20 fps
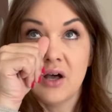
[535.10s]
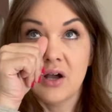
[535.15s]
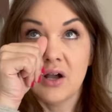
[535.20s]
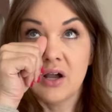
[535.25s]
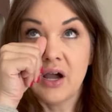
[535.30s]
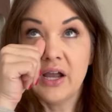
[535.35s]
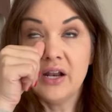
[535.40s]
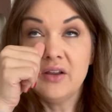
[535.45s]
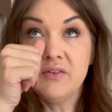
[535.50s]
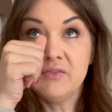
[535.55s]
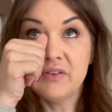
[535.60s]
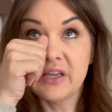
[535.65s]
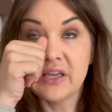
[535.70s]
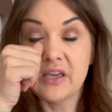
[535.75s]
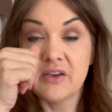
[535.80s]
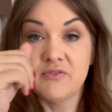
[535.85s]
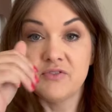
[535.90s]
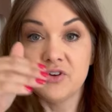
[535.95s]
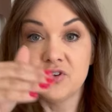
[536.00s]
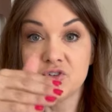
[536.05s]
kind of like
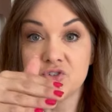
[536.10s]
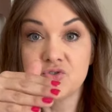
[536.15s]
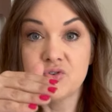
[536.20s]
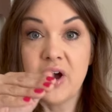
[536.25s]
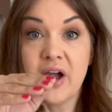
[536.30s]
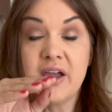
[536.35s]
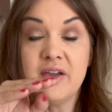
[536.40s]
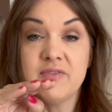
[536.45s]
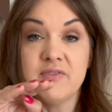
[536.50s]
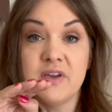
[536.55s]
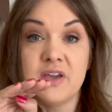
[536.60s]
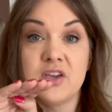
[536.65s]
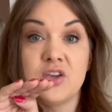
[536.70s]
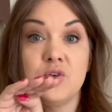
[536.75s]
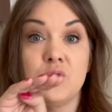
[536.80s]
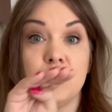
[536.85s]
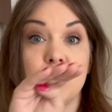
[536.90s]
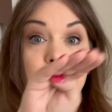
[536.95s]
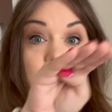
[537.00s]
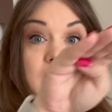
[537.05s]
if you're driving,
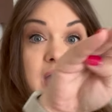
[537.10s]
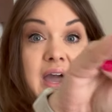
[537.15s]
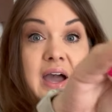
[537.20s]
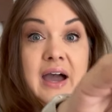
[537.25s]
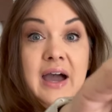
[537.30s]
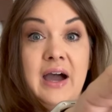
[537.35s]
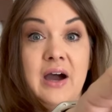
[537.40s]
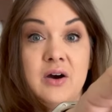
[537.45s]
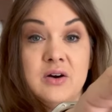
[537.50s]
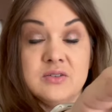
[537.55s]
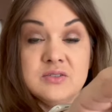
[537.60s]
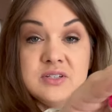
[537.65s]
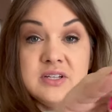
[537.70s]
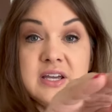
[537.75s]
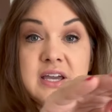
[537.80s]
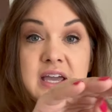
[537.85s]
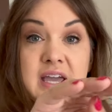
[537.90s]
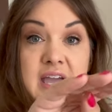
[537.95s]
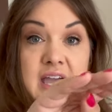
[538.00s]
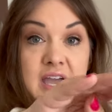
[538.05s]
you look out
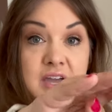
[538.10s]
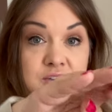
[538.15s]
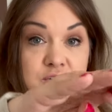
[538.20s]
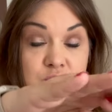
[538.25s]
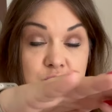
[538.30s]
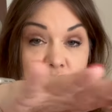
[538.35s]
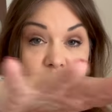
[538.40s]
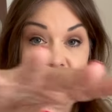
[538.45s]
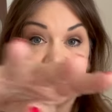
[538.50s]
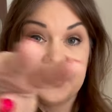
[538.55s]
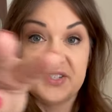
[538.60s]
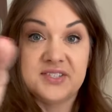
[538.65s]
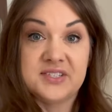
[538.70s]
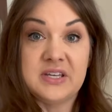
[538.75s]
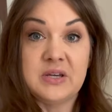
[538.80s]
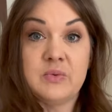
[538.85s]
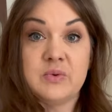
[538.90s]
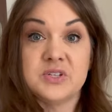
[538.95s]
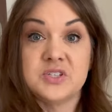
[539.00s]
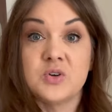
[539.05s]
and you want to
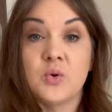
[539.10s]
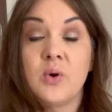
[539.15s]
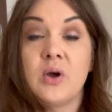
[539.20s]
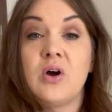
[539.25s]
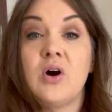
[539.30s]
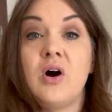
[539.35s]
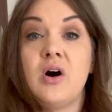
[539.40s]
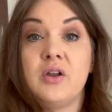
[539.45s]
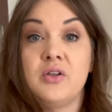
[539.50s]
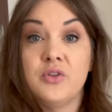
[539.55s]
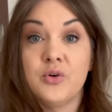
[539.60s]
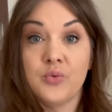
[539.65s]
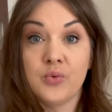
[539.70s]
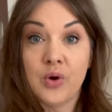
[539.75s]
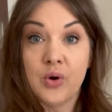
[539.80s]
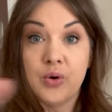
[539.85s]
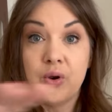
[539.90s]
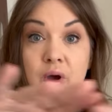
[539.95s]
see what's going on on the road